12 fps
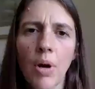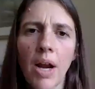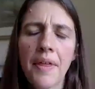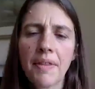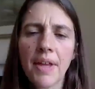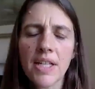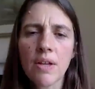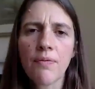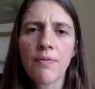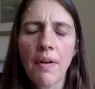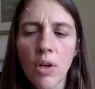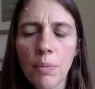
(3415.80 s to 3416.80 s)
I think that's a
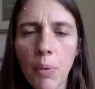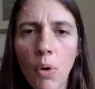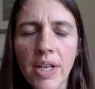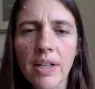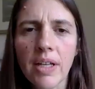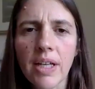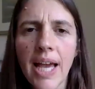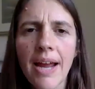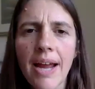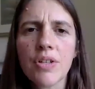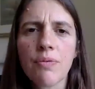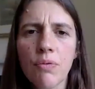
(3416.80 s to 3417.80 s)
very good point. The
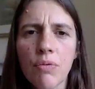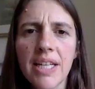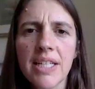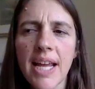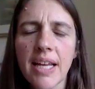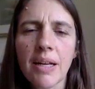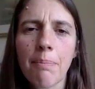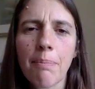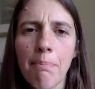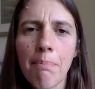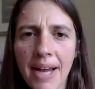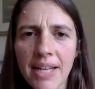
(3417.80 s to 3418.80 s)
carers have really taken a
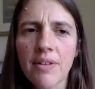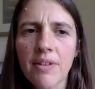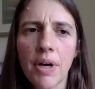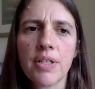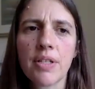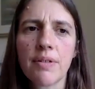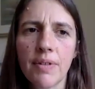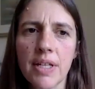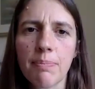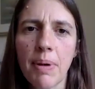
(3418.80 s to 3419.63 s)
massive brunt of this